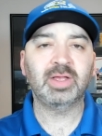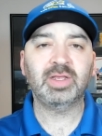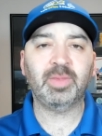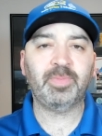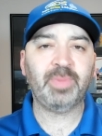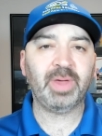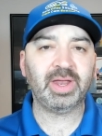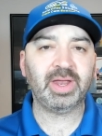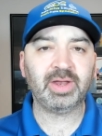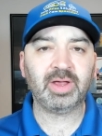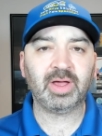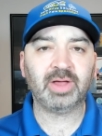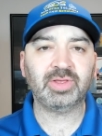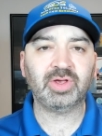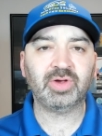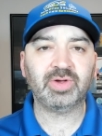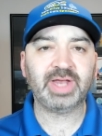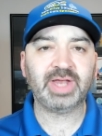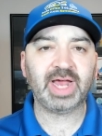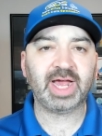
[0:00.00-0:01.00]
Depending
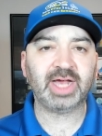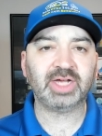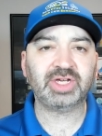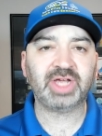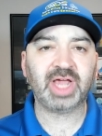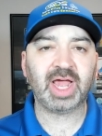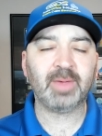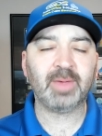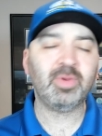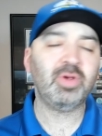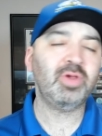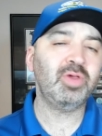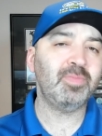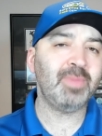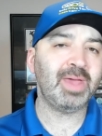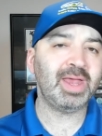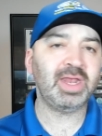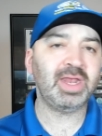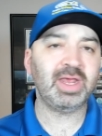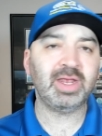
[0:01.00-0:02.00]
on your dash camera, you may